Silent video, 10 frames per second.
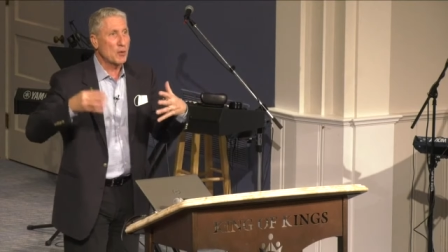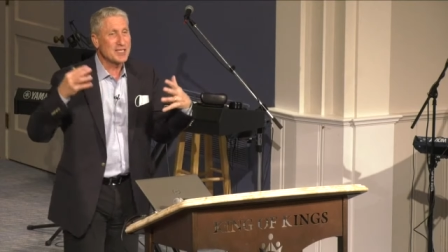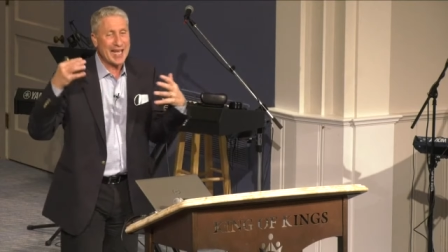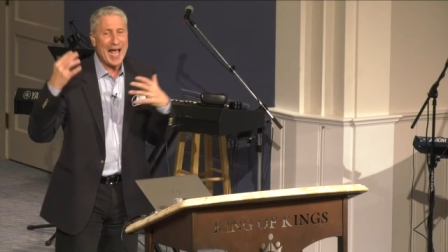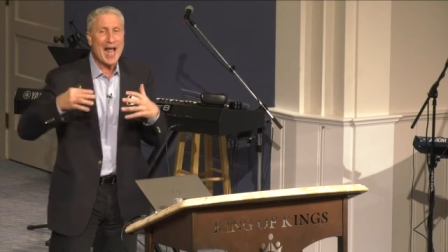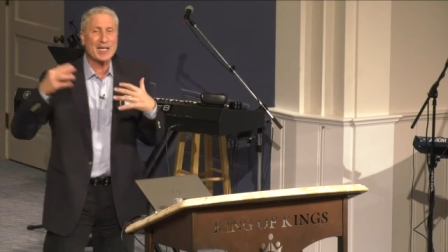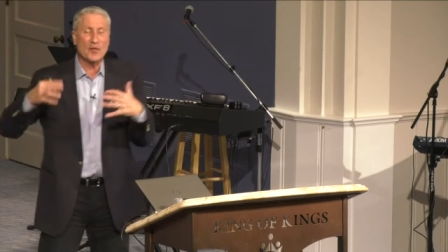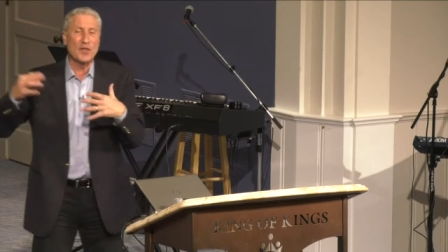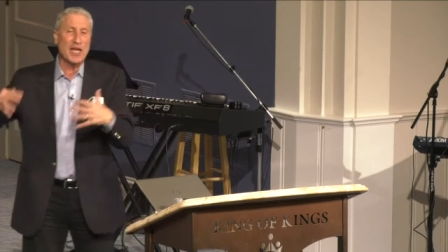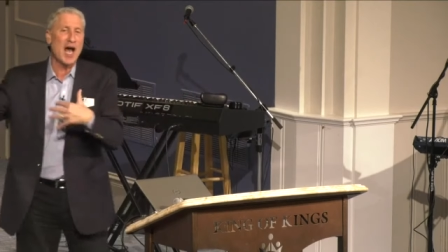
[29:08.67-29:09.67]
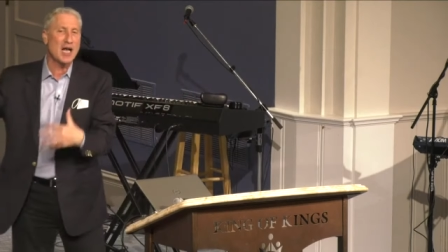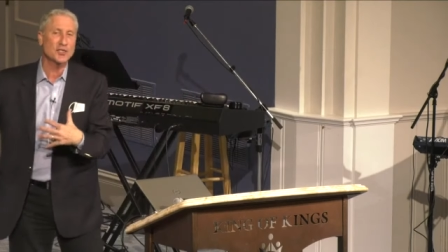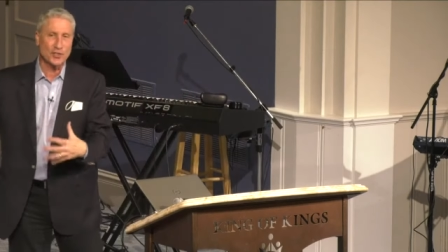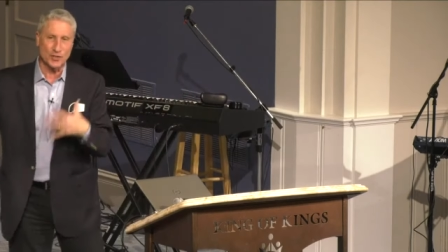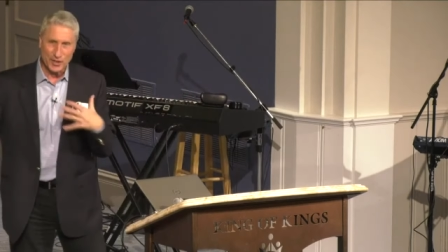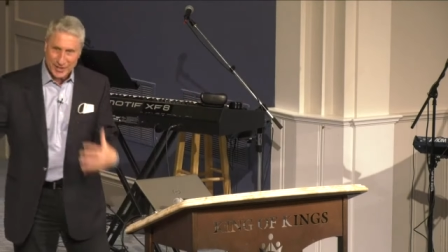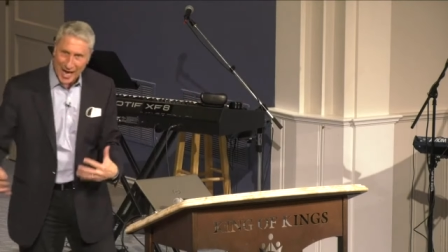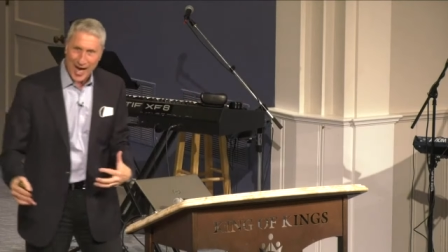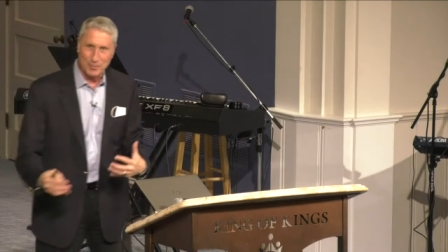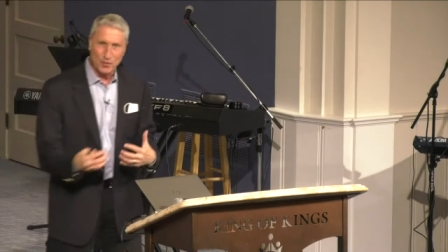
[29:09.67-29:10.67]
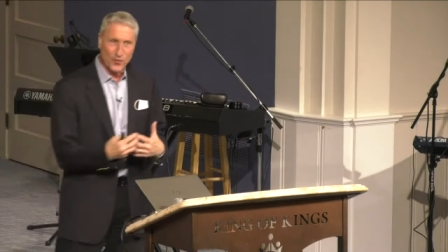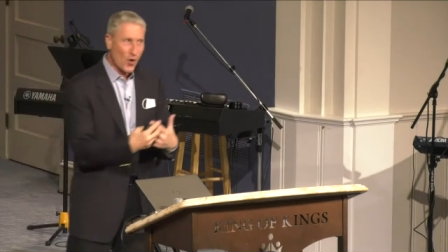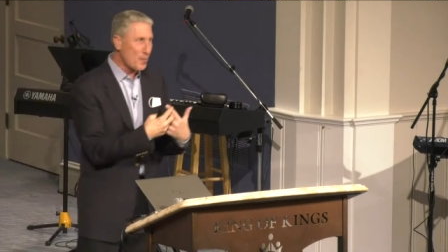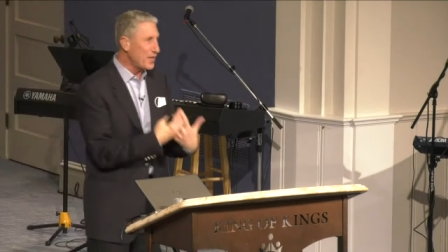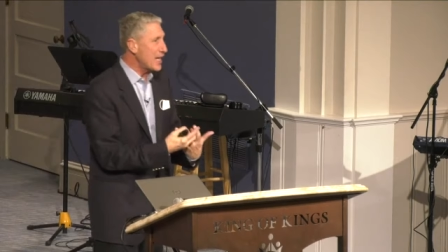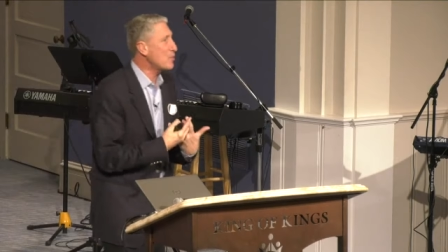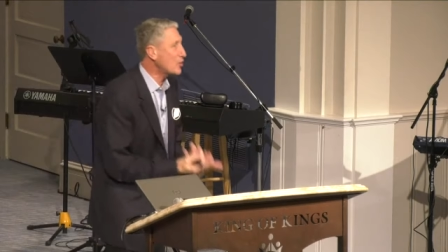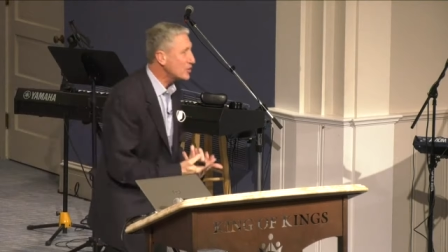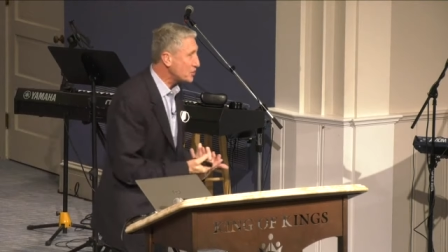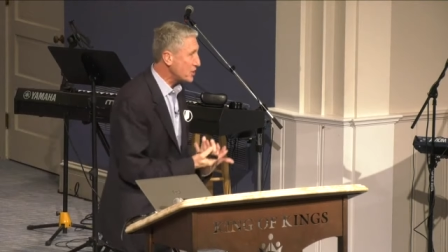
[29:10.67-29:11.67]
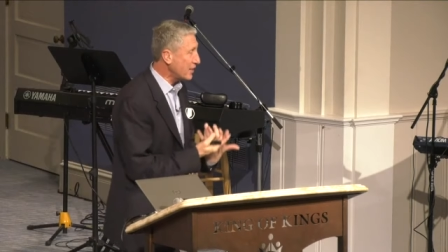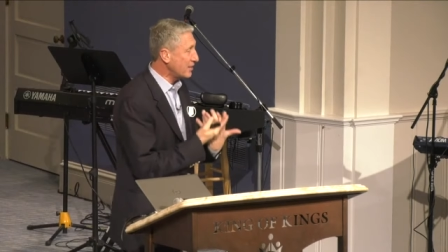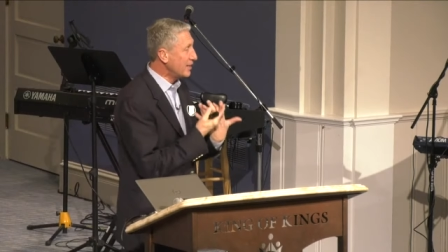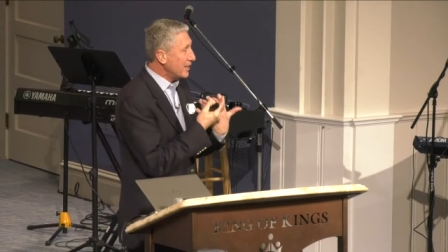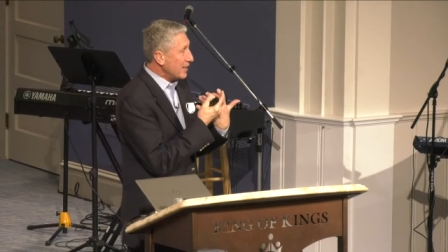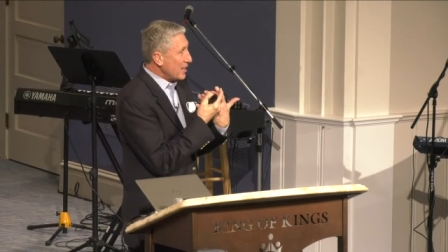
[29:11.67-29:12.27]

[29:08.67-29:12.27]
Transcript: I was actively hostile to God before I became a Christian